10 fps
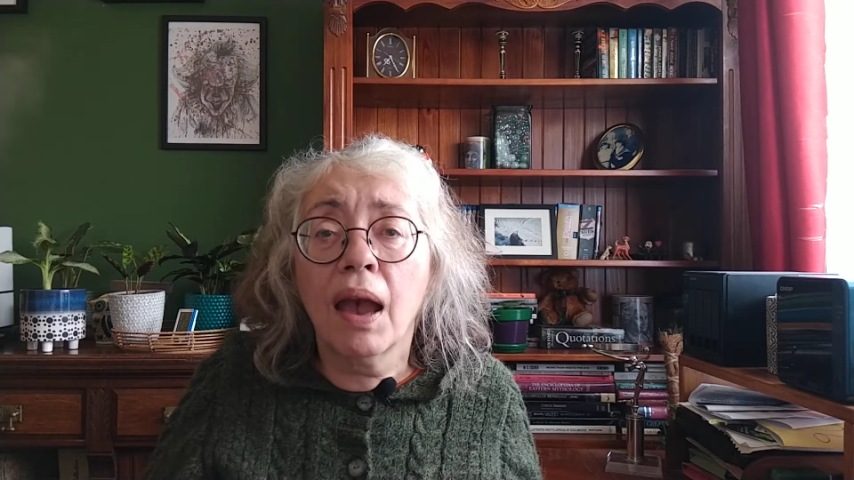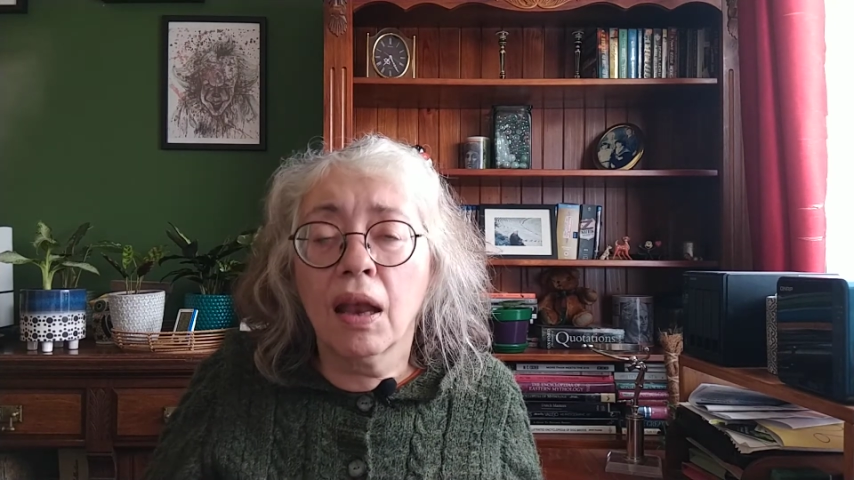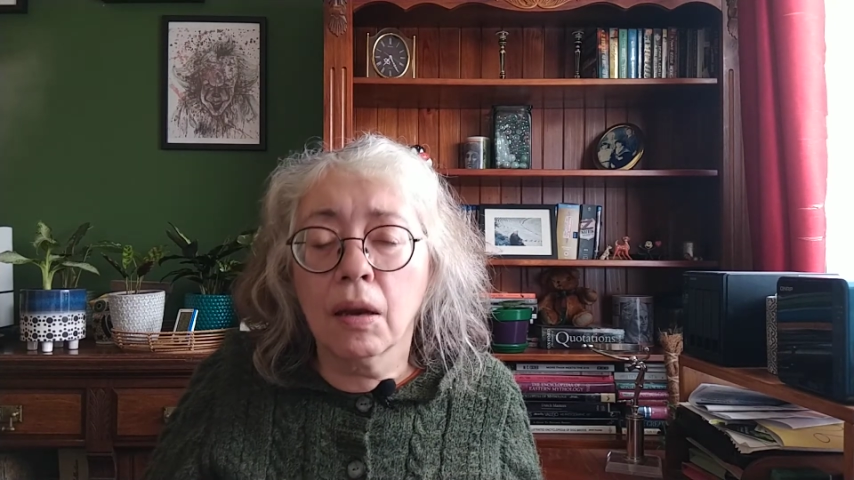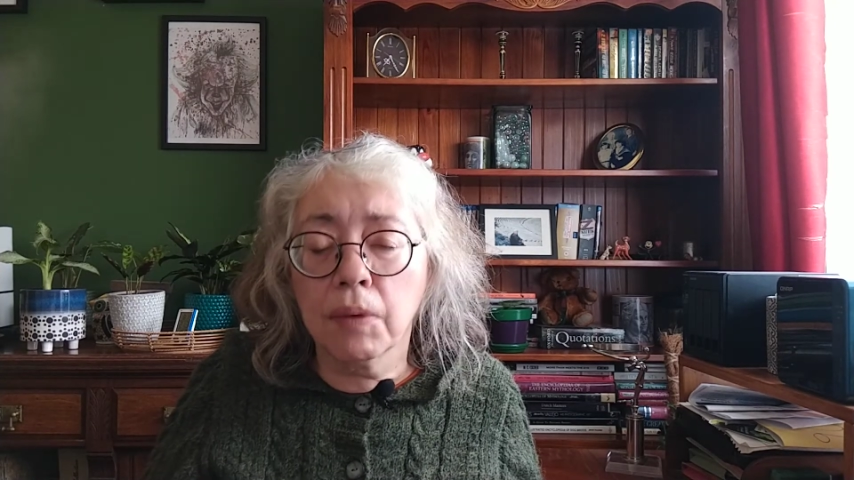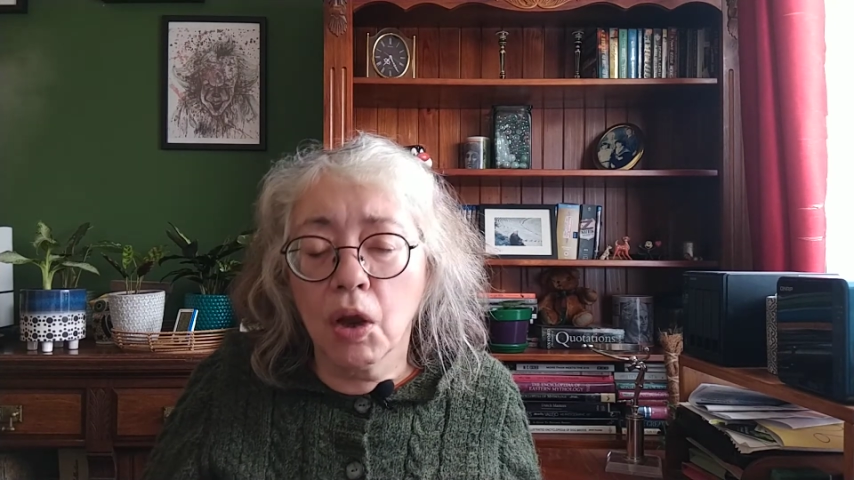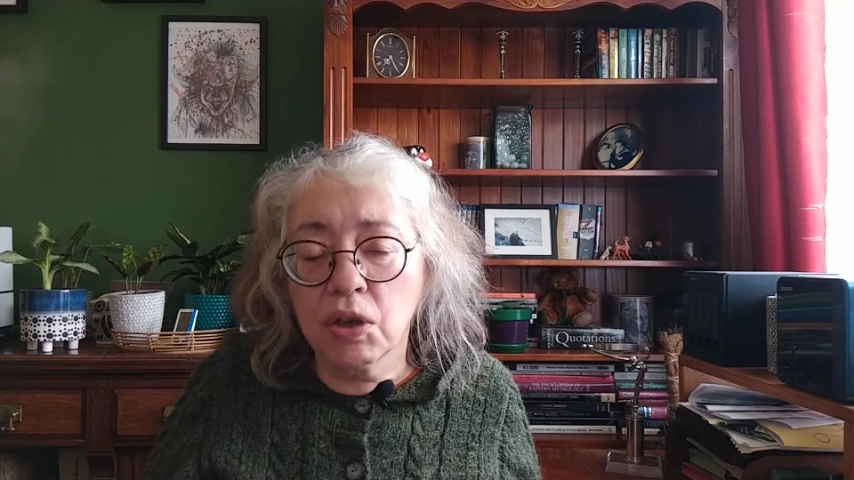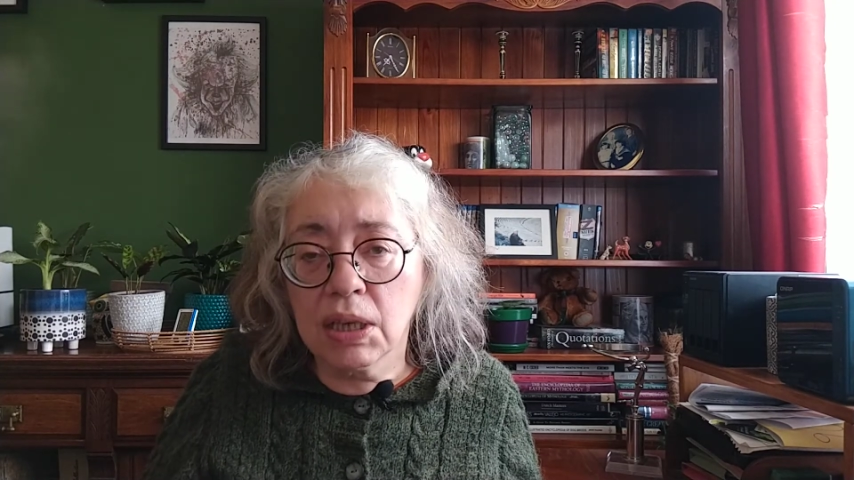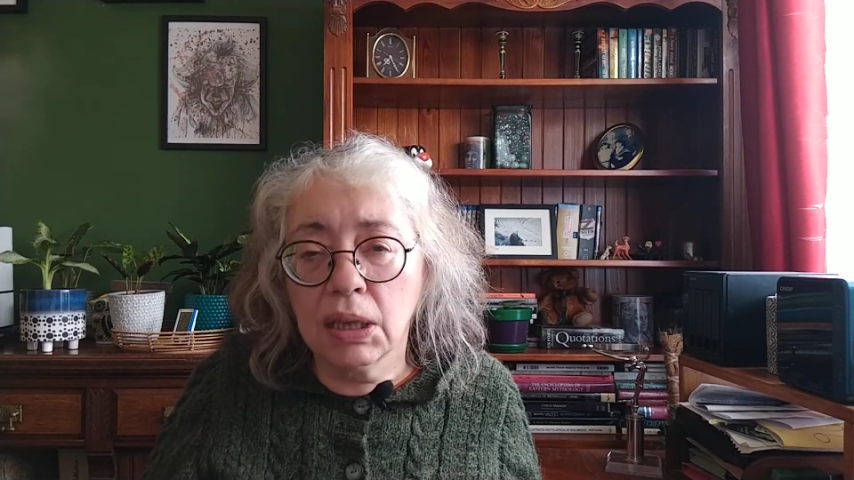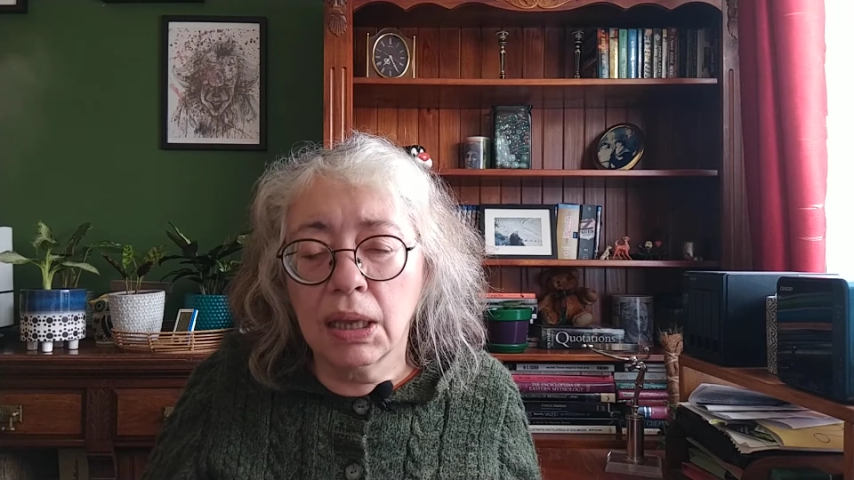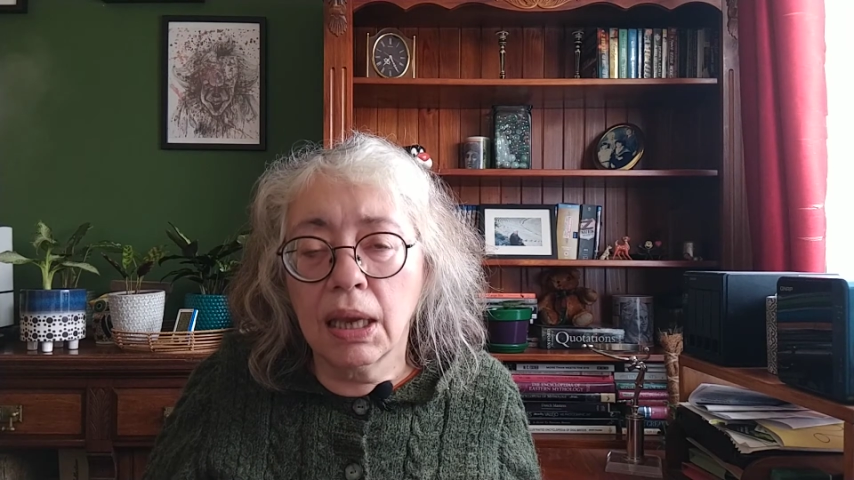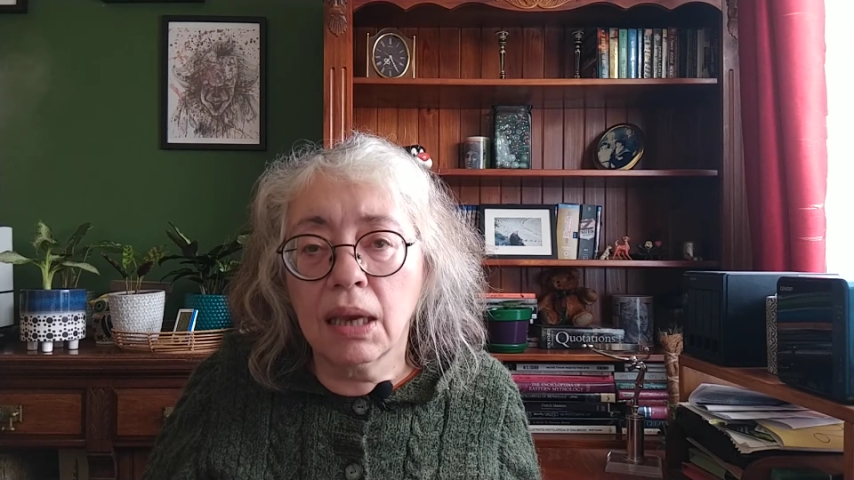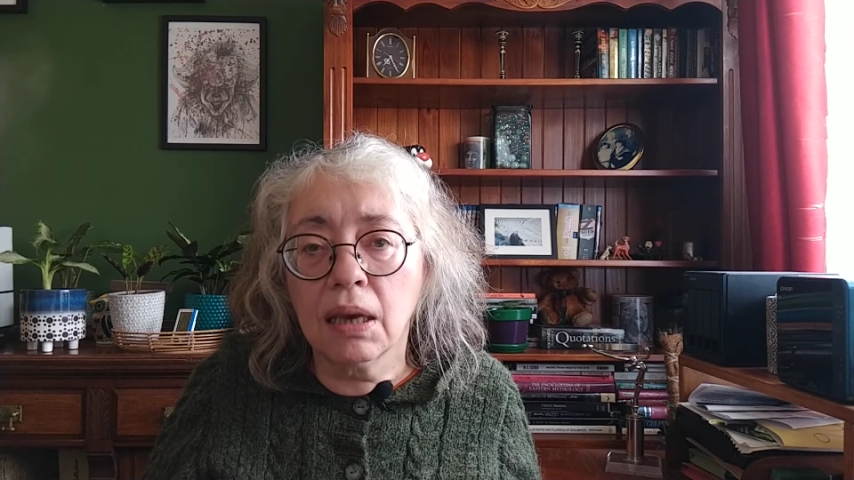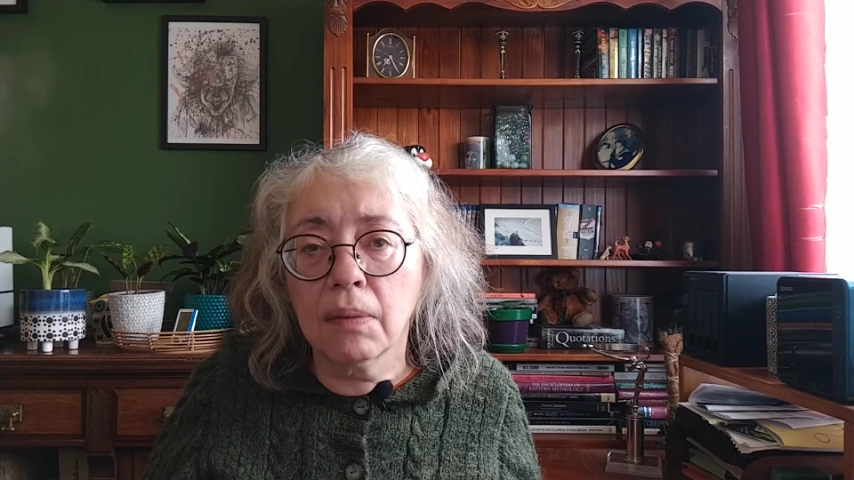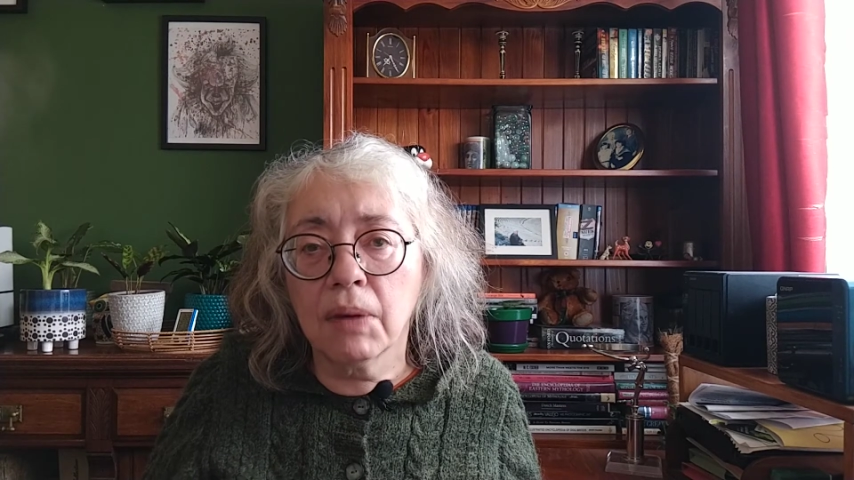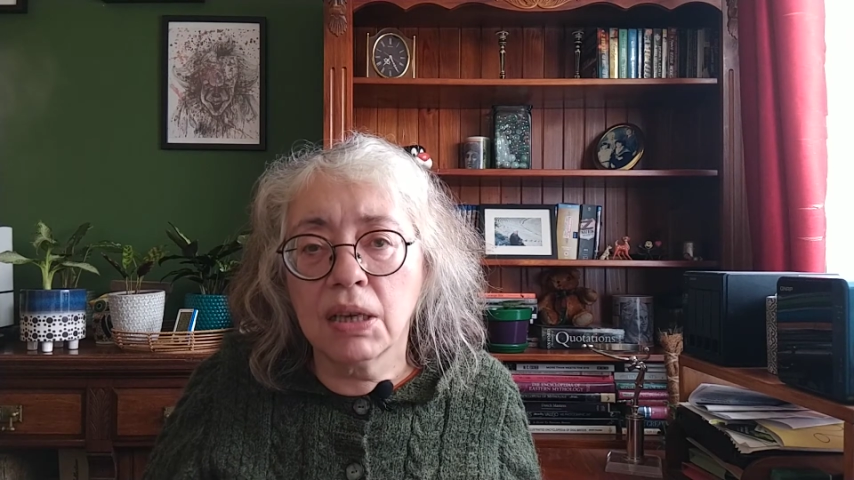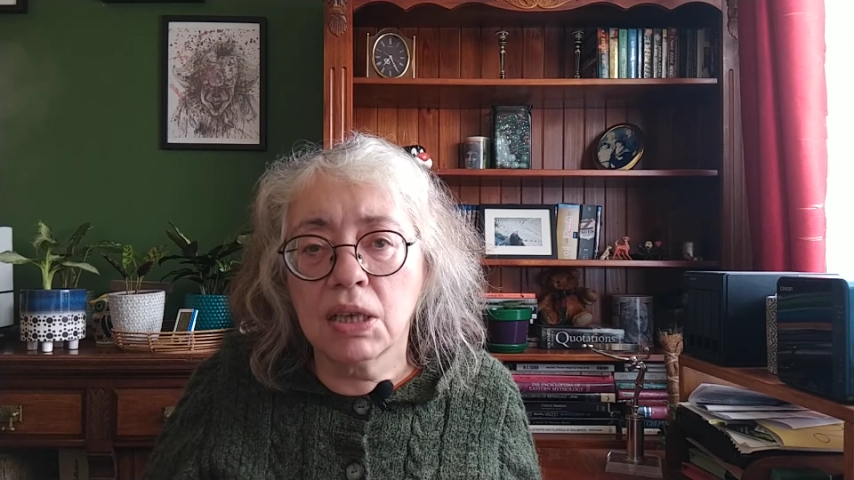and I'm going to link it in my